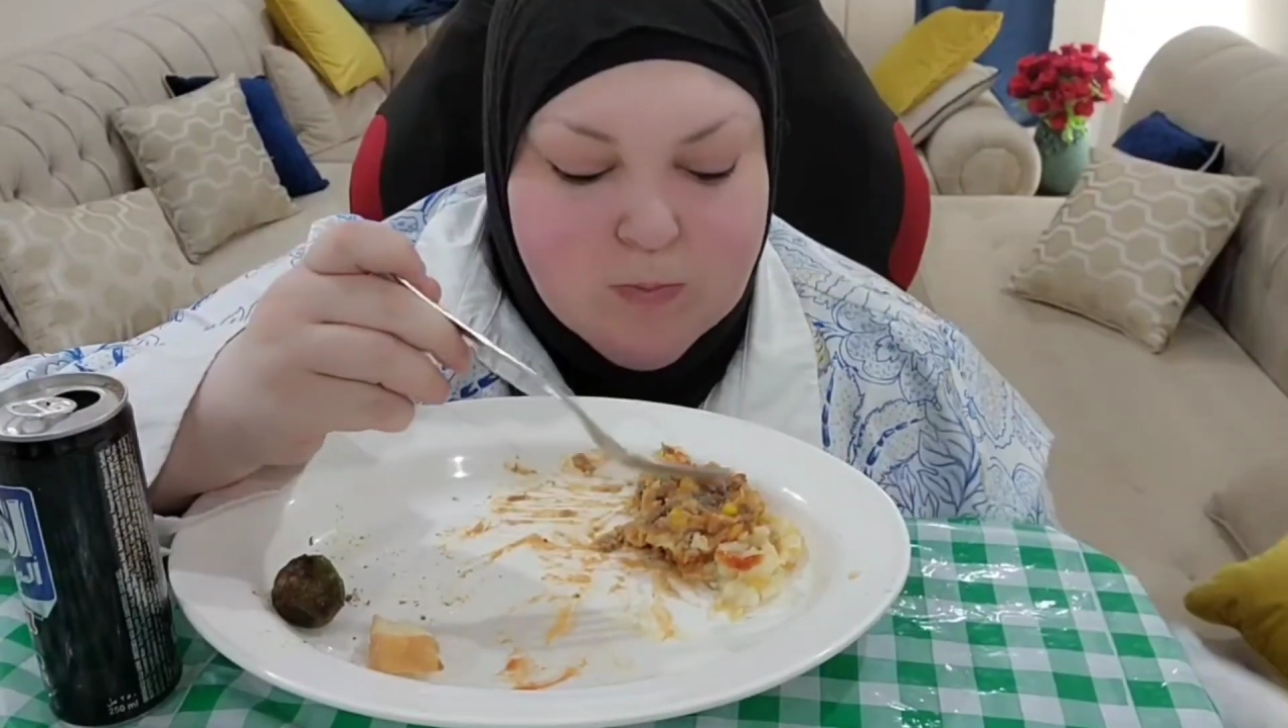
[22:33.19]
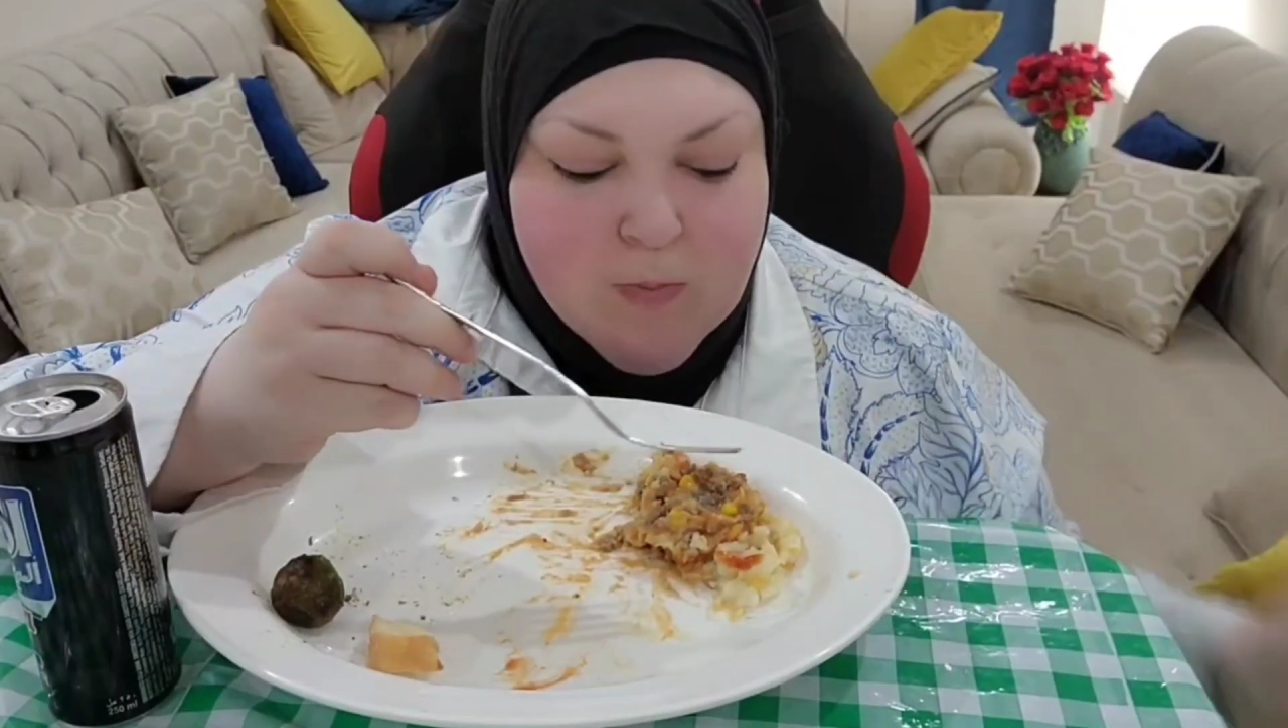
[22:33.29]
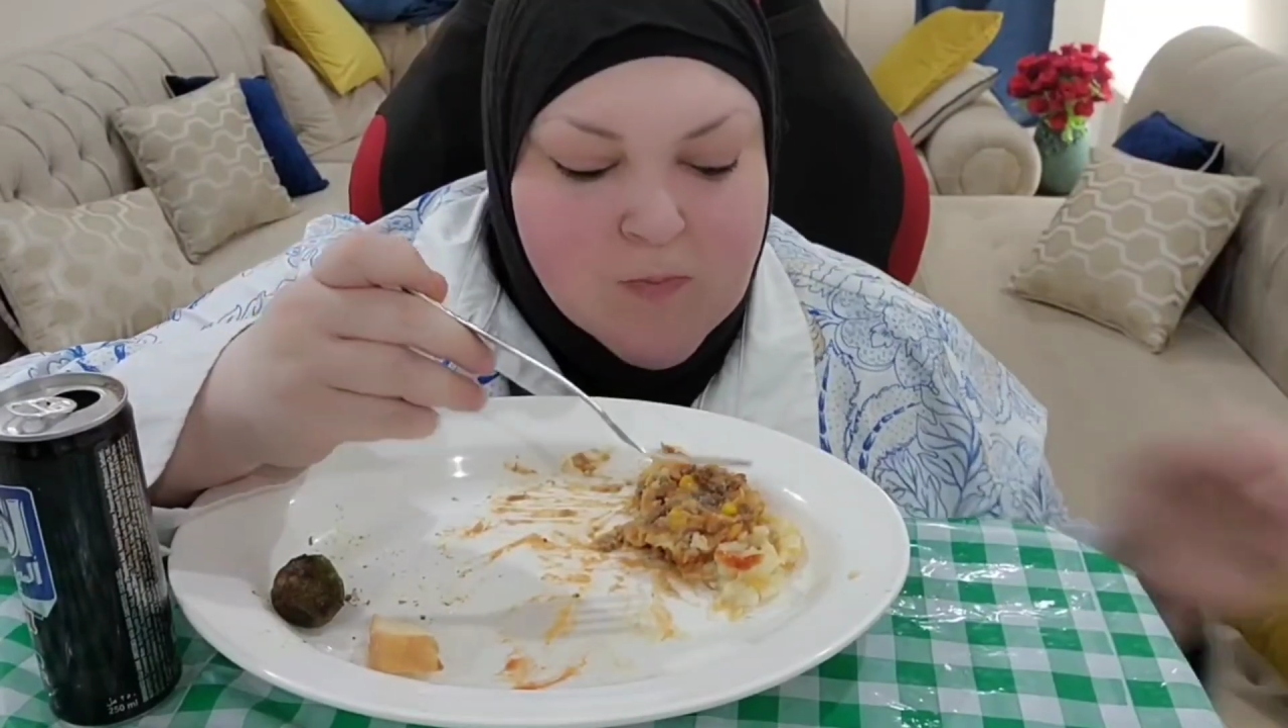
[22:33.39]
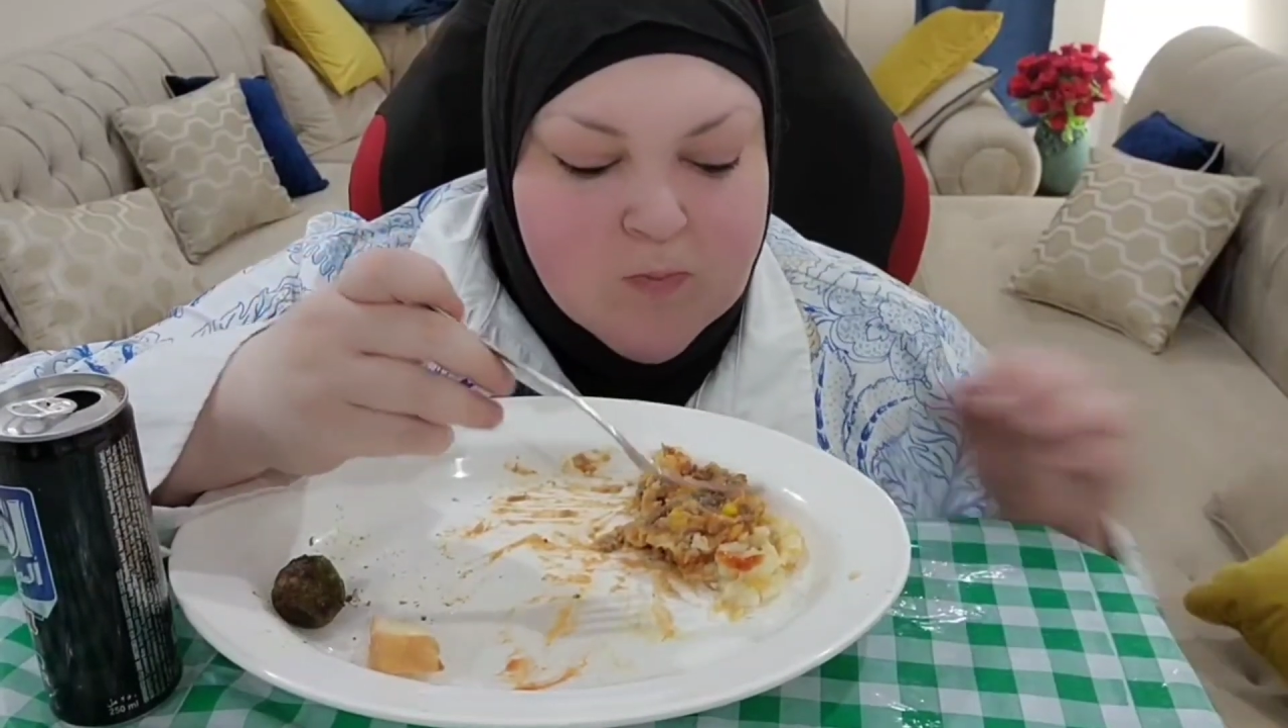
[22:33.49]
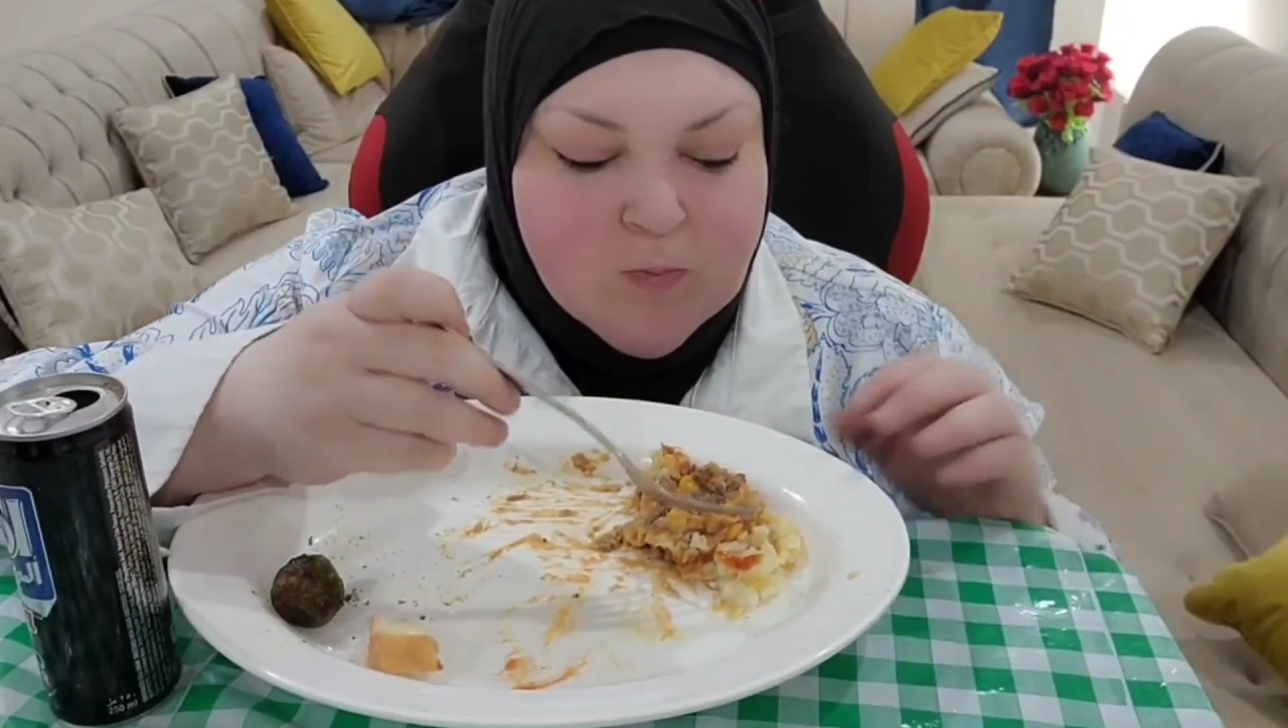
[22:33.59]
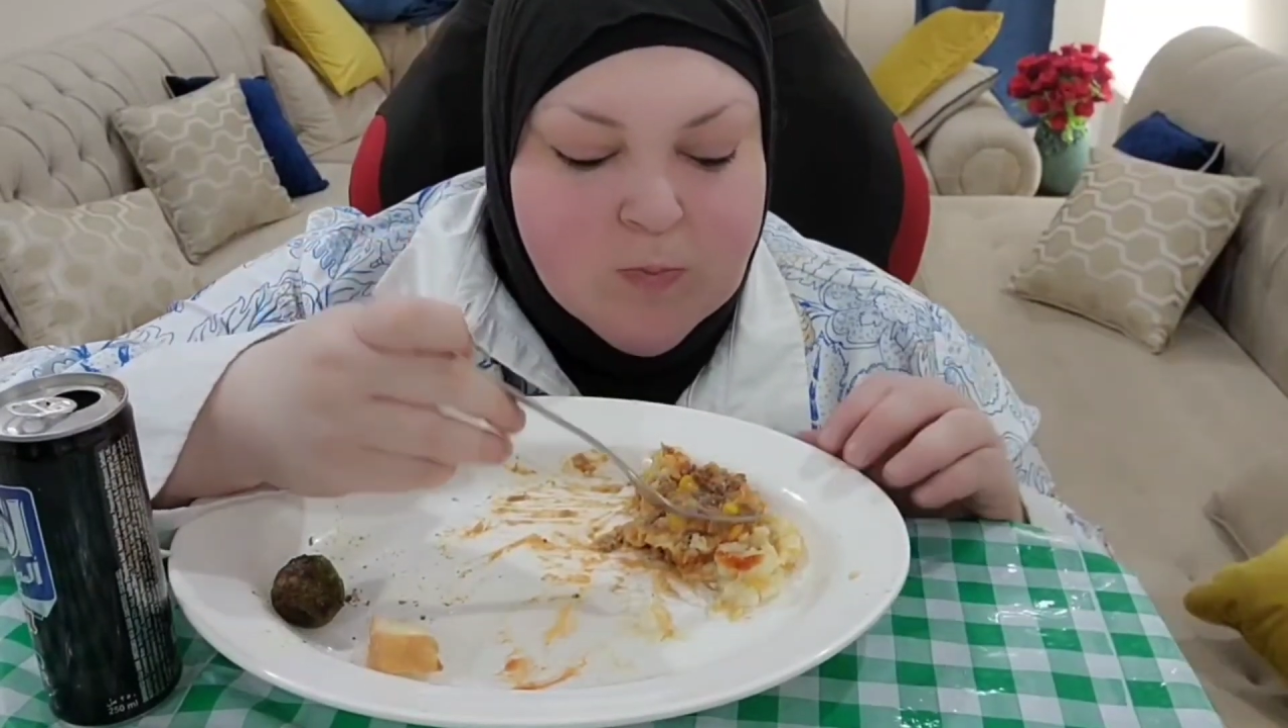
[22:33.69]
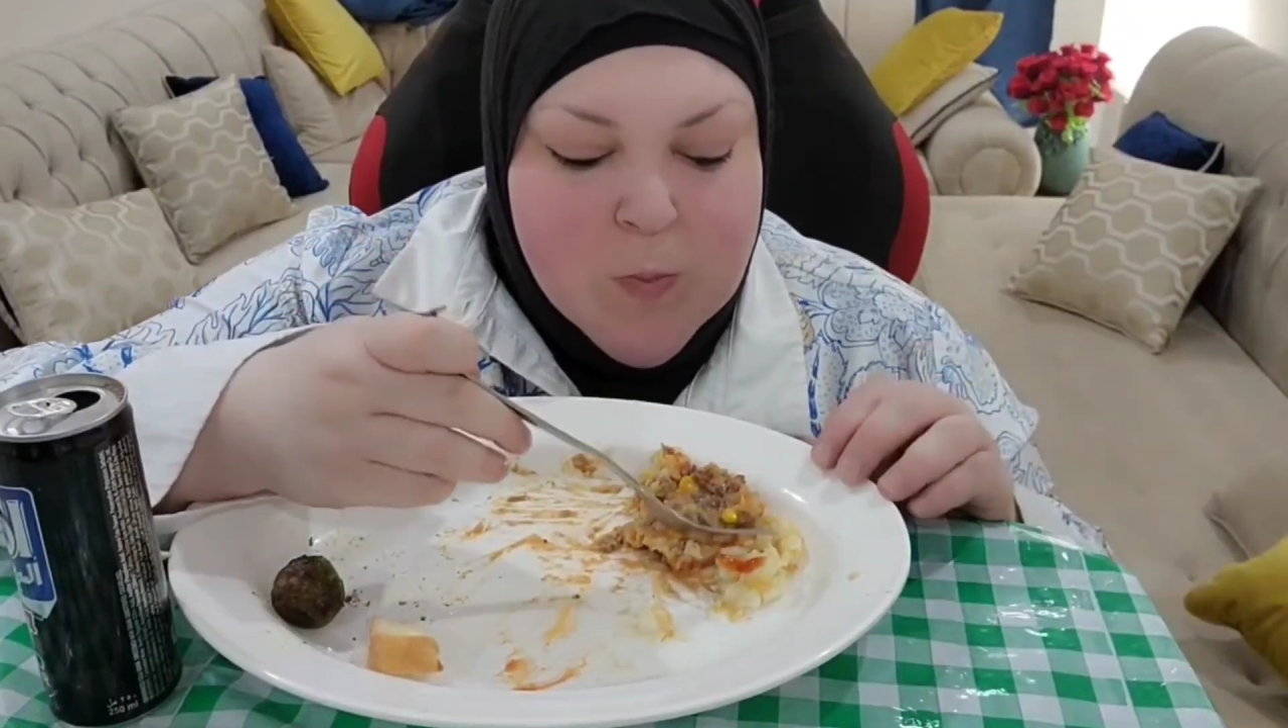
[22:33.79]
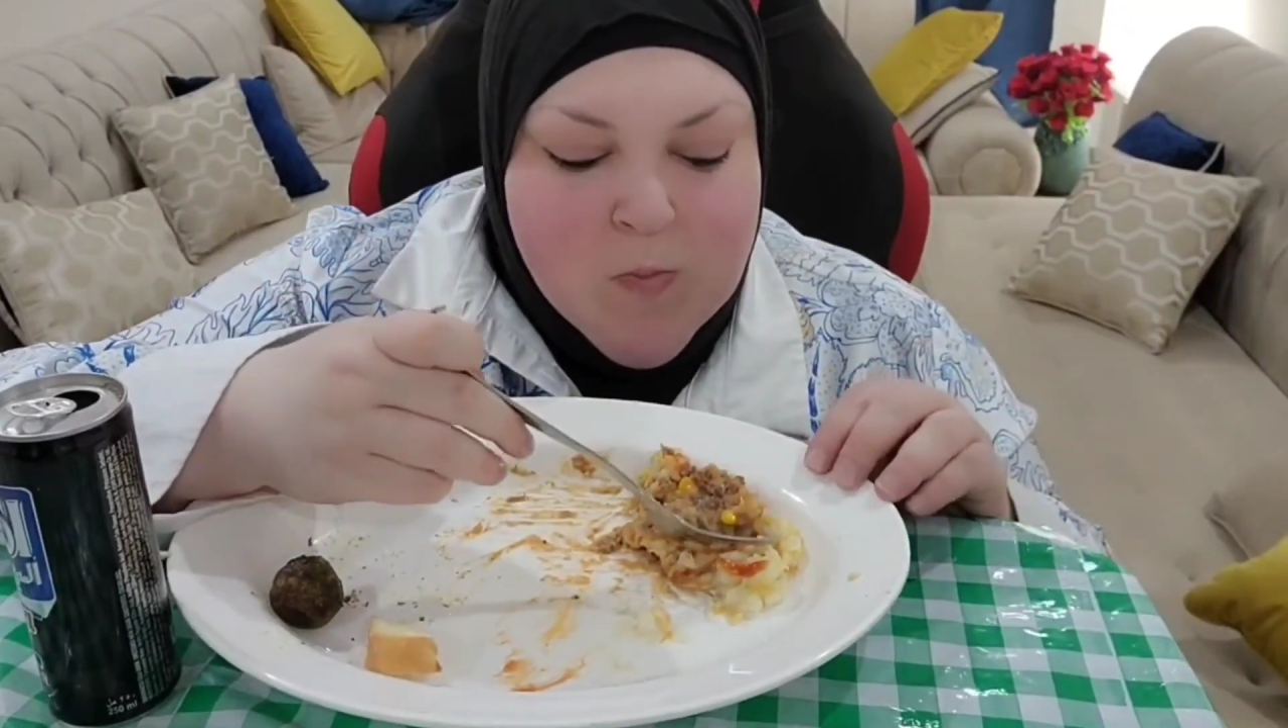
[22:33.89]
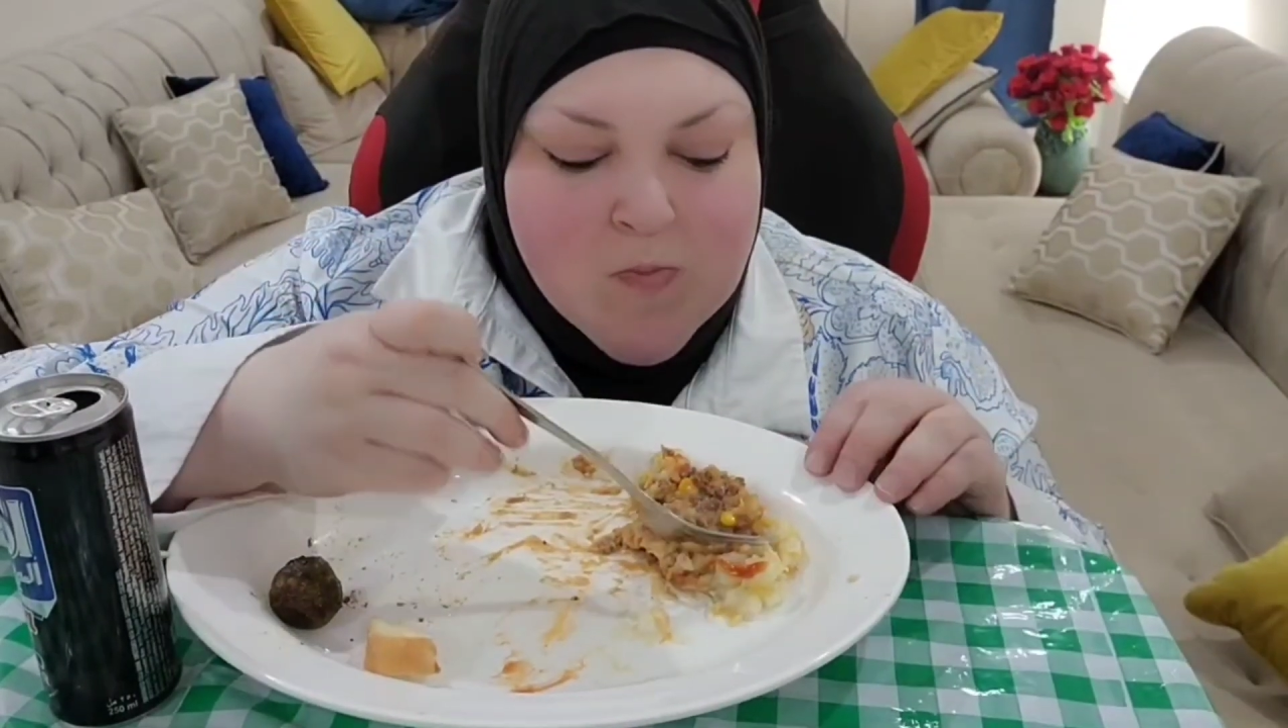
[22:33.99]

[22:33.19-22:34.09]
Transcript: Chantal.